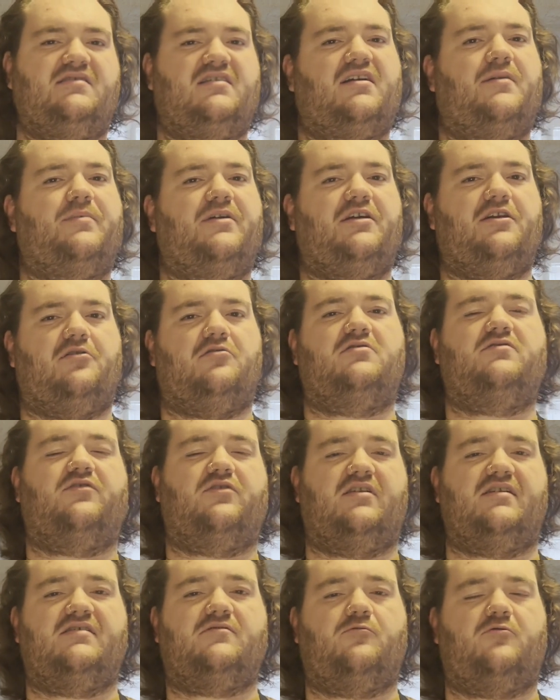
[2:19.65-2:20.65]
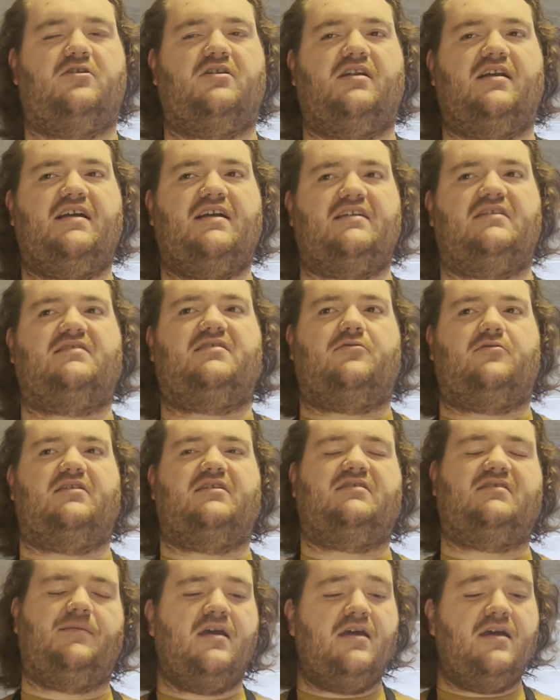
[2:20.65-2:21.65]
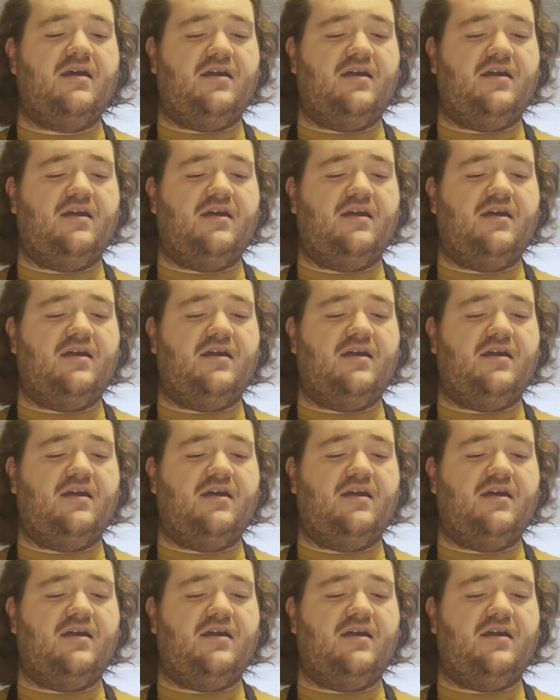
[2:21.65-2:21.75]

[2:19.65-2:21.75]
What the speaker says: that could be used for this one into it.